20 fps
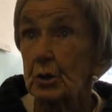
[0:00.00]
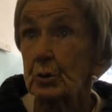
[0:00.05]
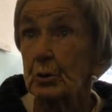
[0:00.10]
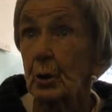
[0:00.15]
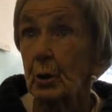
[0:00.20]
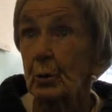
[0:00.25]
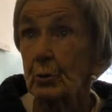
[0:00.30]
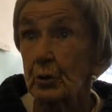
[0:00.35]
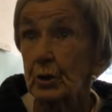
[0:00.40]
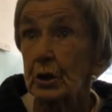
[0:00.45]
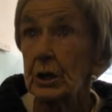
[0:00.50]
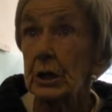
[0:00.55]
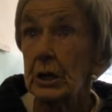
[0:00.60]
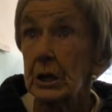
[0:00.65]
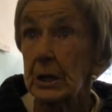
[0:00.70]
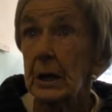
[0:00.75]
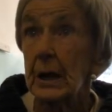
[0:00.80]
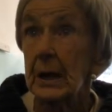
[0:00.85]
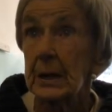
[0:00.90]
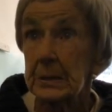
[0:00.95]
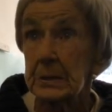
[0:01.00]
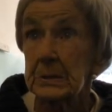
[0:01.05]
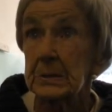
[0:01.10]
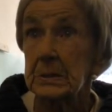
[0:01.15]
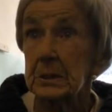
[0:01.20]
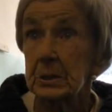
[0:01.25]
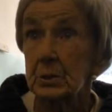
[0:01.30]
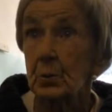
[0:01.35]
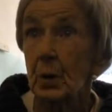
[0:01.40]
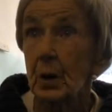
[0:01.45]
you know, really
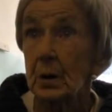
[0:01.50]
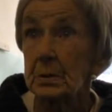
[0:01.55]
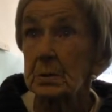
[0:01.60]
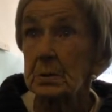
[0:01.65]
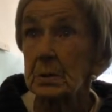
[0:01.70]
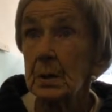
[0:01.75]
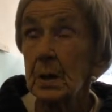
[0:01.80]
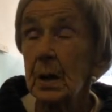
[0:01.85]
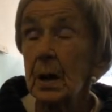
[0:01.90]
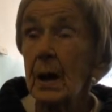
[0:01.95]
nice it was.